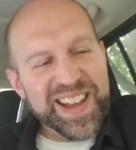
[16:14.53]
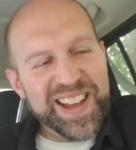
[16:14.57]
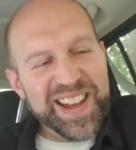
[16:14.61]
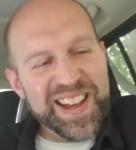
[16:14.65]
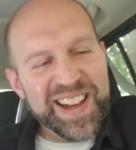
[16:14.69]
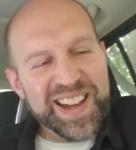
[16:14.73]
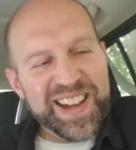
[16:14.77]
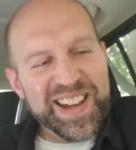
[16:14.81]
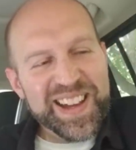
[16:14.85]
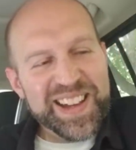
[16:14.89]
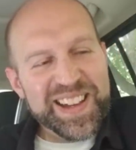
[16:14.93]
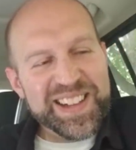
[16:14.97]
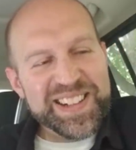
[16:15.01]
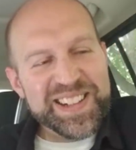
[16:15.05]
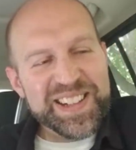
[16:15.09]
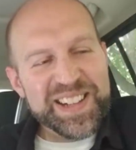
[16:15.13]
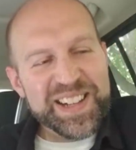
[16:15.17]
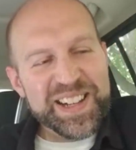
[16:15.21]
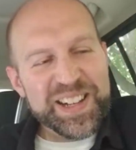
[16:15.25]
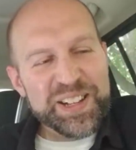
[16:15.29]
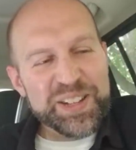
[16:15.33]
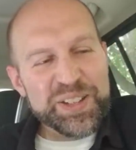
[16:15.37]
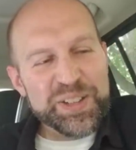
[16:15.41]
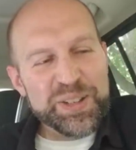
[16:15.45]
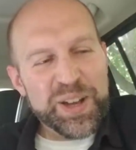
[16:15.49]
And
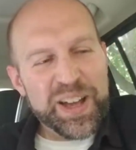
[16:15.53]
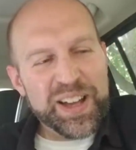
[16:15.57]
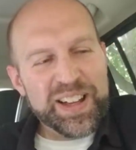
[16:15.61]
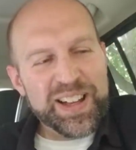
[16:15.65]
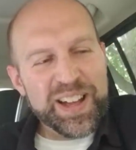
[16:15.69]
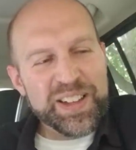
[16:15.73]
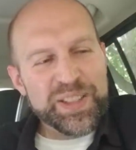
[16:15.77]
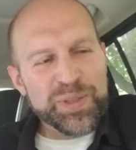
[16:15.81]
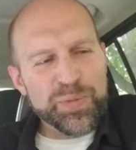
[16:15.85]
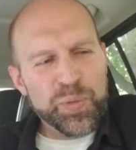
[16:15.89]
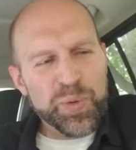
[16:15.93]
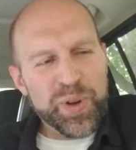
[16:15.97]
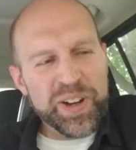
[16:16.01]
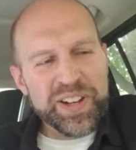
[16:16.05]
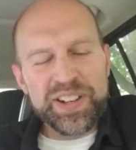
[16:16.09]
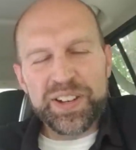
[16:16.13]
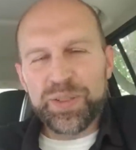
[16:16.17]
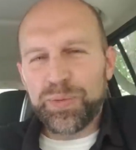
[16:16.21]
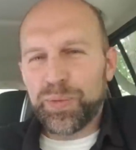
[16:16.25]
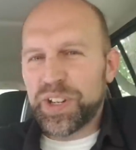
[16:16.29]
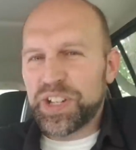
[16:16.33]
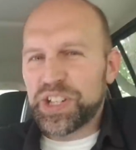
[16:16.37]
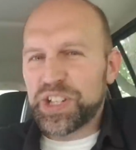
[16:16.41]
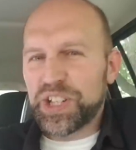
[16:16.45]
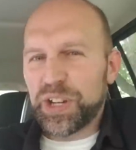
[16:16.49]
uh, I, one,
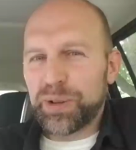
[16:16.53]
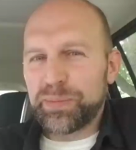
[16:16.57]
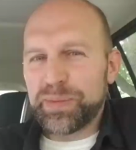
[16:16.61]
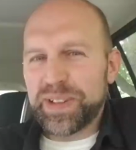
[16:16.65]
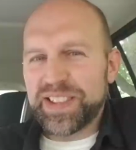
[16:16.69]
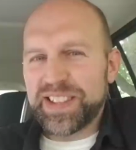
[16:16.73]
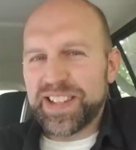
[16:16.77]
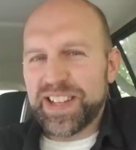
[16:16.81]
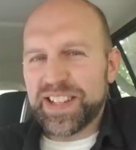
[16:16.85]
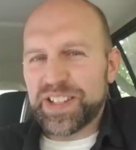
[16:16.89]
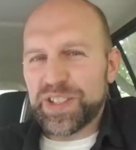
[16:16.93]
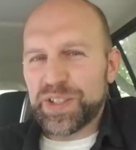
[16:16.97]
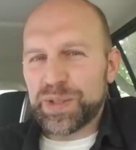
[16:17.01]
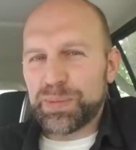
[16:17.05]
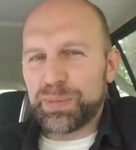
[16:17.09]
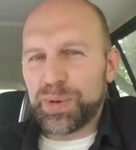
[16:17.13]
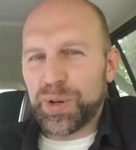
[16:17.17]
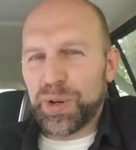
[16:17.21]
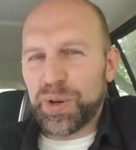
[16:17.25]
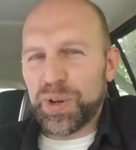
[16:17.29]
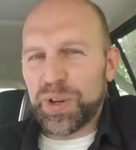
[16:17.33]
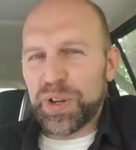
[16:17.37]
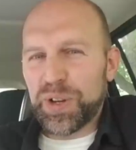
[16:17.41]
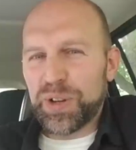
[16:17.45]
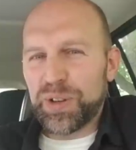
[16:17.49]
one gentleman that
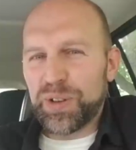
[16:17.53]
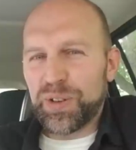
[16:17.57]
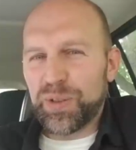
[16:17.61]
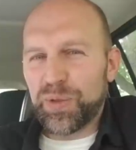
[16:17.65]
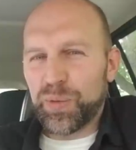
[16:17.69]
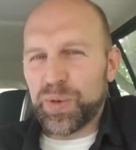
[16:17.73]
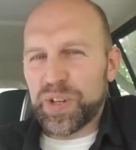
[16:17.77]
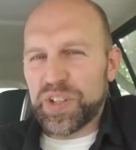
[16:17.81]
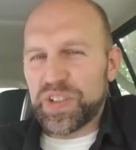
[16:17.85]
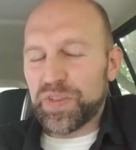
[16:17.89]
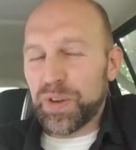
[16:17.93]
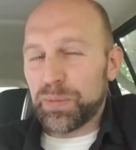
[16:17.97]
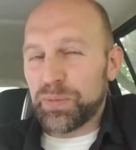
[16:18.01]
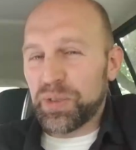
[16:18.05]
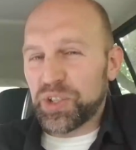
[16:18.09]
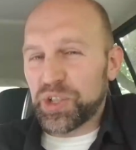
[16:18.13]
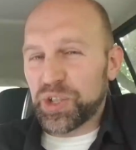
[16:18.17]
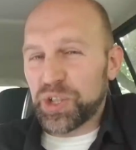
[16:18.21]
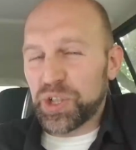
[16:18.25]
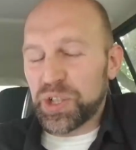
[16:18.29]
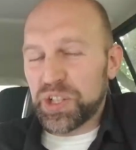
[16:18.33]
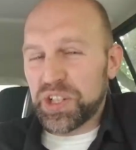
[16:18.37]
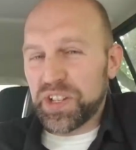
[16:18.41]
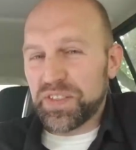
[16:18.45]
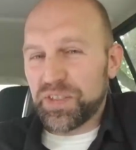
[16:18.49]
spoke was from the
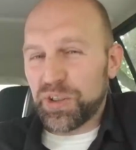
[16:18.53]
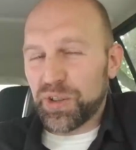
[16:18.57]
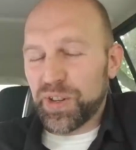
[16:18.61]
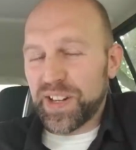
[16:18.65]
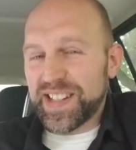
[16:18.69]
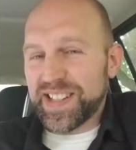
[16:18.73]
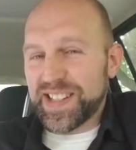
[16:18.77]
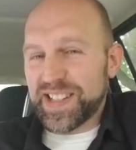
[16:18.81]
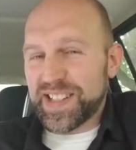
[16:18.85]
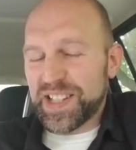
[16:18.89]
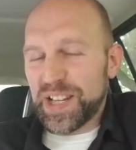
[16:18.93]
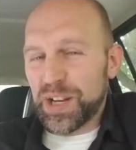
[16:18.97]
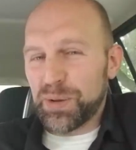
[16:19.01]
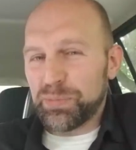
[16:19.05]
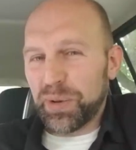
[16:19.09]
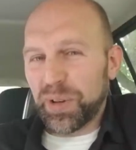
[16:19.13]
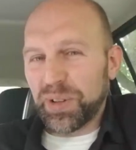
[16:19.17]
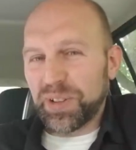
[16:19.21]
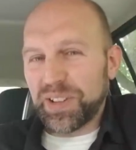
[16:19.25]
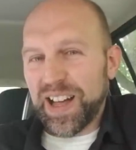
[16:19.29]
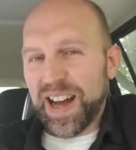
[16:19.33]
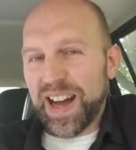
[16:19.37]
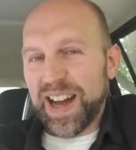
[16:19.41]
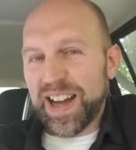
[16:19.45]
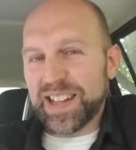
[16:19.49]
Church of Christ
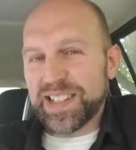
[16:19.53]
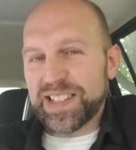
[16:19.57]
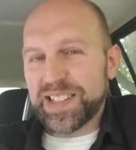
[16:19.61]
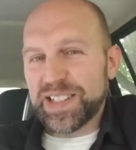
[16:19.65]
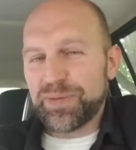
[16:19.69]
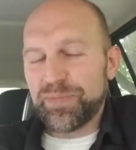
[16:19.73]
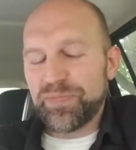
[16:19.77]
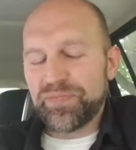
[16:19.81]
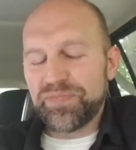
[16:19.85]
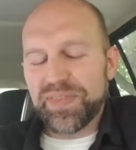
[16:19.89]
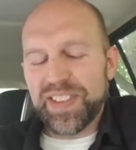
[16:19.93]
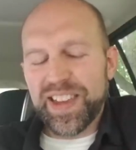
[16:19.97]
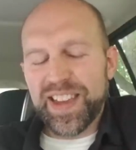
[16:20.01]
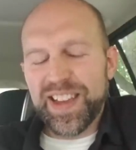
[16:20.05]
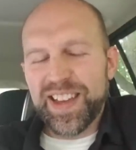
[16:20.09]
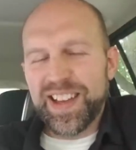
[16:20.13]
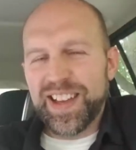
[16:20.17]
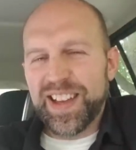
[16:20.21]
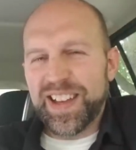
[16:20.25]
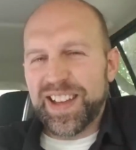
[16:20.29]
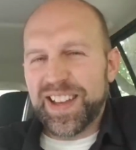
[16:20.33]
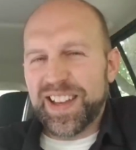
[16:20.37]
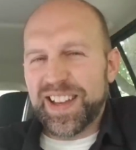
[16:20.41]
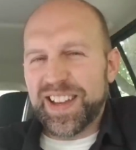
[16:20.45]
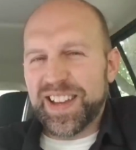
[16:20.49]
Temple lot.
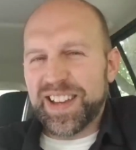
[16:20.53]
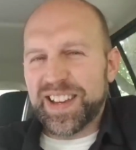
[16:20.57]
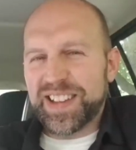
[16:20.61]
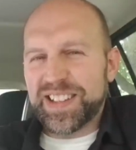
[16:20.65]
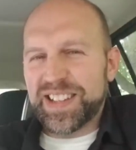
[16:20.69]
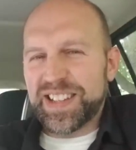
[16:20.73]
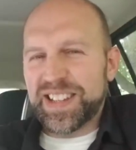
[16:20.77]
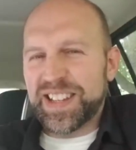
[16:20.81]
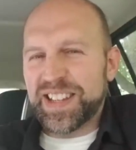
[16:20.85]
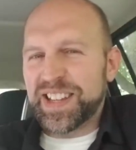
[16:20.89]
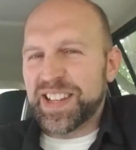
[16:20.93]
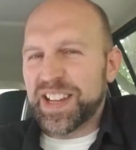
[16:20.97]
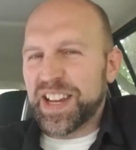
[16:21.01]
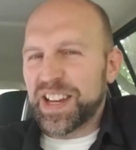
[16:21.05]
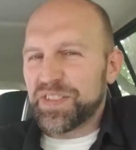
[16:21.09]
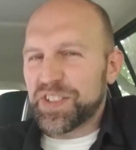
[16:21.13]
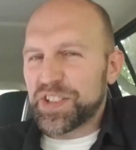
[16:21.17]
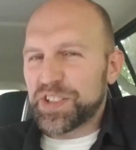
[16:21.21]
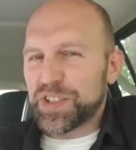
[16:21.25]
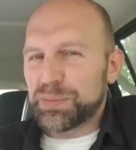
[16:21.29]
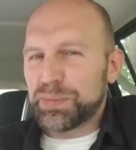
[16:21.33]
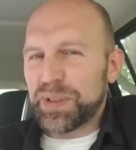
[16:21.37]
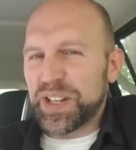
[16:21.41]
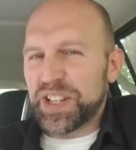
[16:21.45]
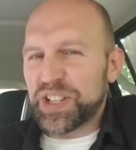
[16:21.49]
And he gave
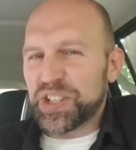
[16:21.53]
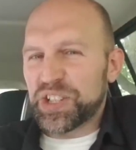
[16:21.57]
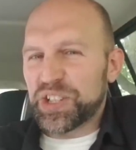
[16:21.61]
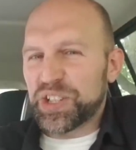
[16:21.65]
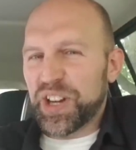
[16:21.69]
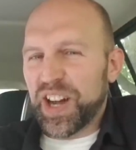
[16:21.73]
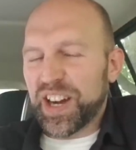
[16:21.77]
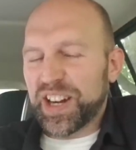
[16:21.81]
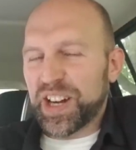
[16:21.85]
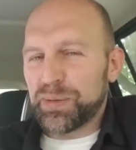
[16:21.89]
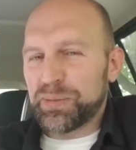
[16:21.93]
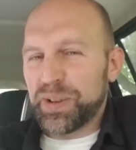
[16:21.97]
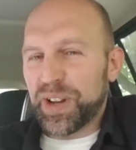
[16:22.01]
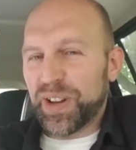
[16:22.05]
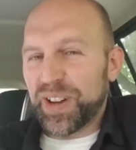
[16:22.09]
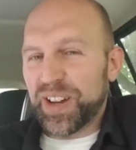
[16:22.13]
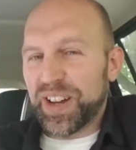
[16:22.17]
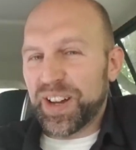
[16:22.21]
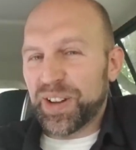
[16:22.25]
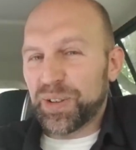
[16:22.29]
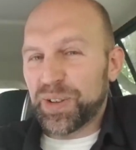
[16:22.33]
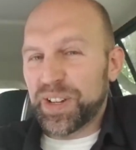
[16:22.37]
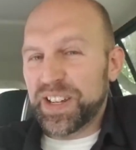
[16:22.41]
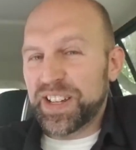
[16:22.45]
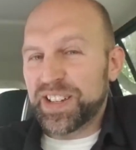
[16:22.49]
a speech talking about
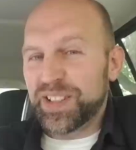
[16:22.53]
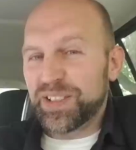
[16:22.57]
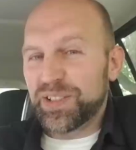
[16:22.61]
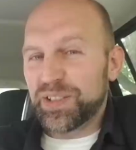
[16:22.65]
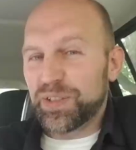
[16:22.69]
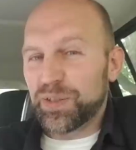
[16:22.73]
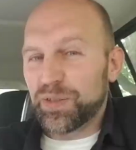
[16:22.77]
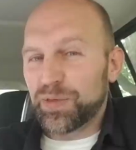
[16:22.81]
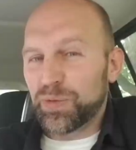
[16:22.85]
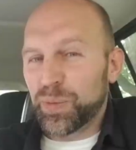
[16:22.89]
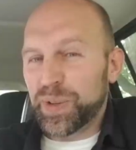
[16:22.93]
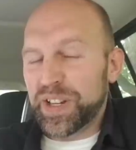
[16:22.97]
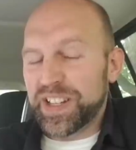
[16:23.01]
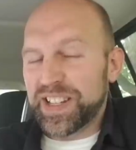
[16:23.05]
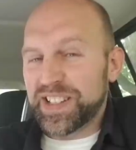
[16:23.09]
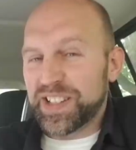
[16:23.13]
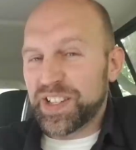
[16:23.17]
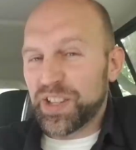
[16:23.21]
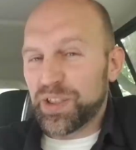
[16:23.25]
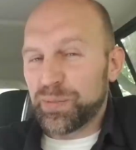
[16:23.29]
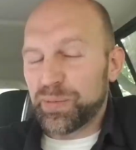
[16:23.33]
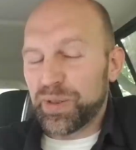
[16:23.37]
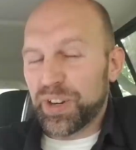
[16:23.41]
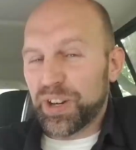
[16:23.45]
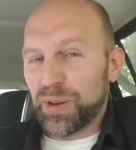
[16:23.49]
how he went
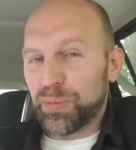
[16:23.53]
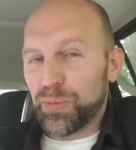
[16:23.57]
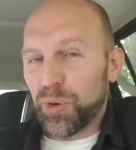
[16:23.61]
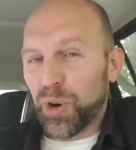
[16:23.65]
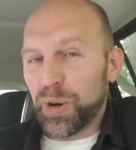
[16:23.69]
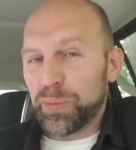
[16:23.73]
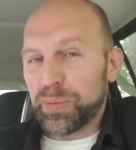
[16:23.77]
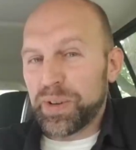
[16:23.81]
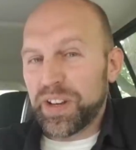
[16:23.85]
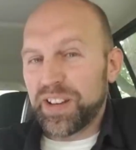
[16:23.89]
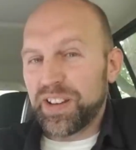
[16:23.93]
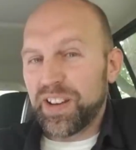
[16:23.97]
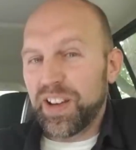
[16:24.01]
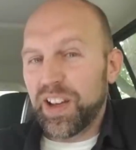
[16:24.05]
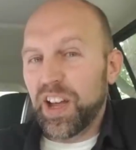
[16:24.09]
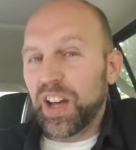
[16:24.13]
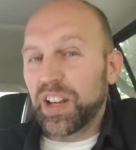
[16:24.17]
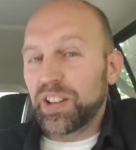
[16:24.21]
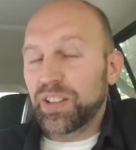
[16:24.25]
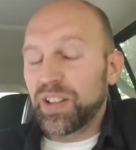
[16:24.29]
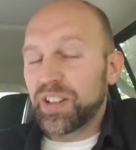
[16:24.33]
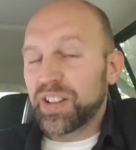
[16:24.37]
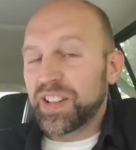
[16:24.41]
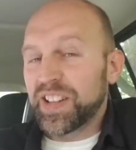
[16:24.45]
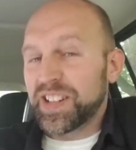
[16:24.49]
into the Book of Mormon
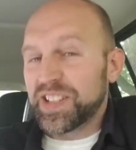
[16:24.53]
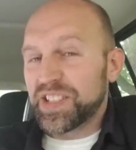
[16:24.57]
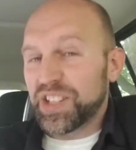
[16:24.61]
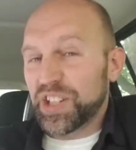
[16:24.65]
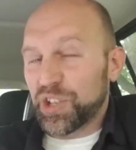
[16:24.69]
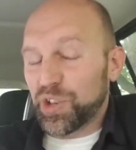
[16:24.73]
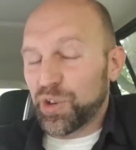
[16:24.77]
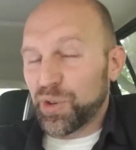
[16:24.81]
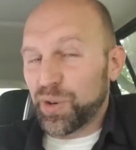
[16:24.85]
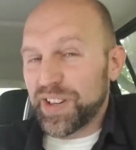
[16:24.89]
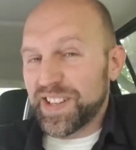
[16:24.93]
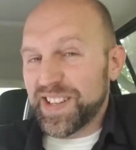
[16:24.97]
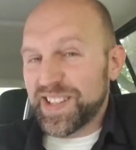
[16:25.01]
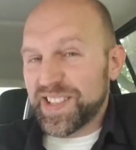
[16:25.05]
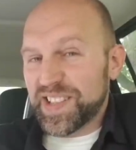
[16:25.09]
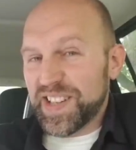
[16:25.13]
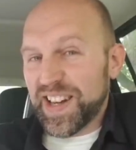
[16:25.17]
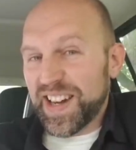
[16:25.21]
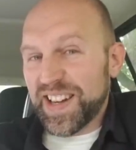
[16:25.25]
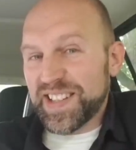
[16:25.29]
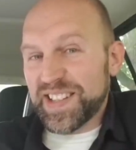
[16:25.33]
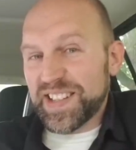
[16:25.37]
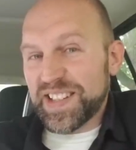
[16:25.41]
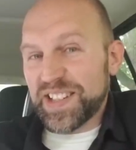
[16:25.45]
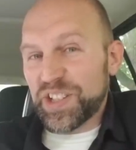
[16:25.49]
looking to
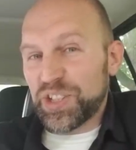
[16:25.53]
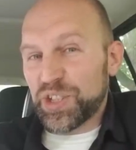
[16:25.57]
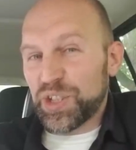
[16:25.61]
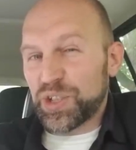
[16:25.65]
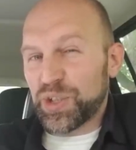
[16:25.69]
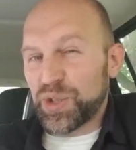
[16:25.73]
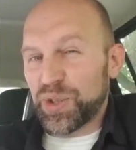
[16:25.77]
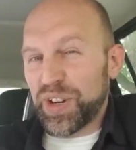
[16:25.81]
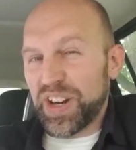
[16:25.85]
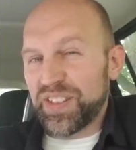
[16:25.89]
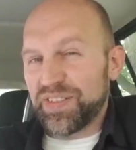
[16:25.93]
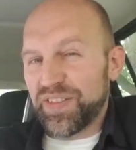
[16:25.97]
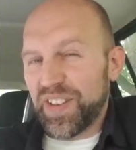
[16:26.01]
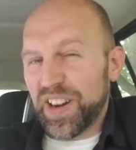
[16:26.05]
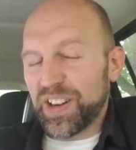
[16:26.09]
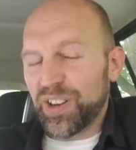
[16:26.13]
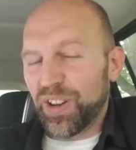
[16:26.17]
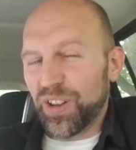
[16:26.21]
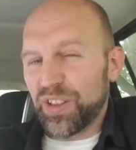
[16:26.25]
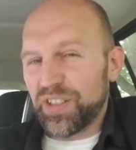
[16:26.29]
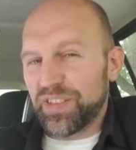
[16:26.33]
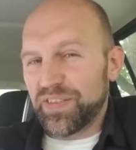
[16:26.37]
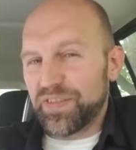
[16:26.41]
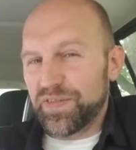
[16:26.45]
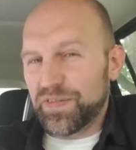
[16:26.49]
criticize it, to try and find
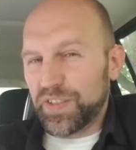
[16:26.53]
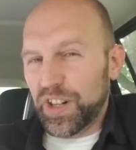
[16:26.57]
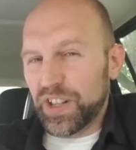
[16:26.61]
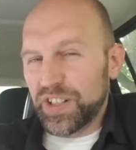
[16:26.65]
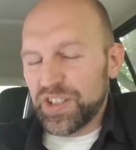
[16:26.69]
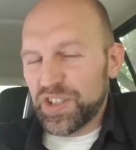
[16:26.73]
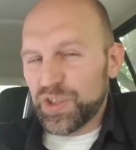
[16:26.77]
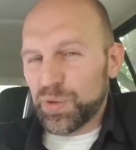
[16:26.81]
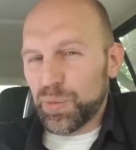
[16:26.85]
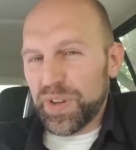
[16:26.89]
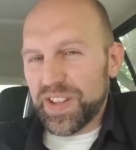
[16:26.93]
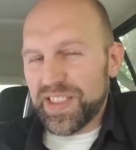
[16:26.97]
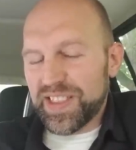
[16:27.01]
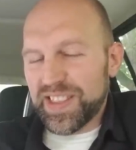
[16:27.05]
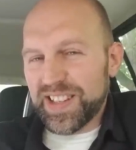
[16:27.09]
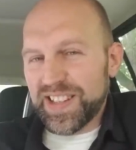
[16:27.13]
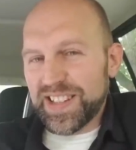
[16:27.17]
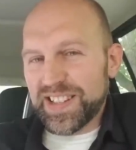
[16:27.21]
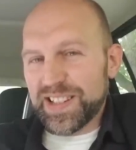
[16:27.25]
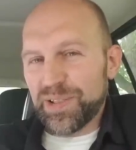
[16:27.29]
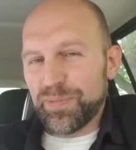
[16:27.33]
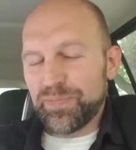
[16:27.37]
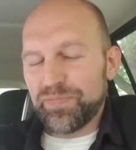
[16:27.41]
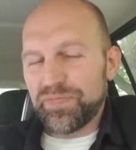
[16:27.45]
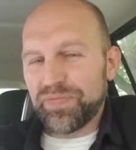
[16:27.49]
all the faults with it.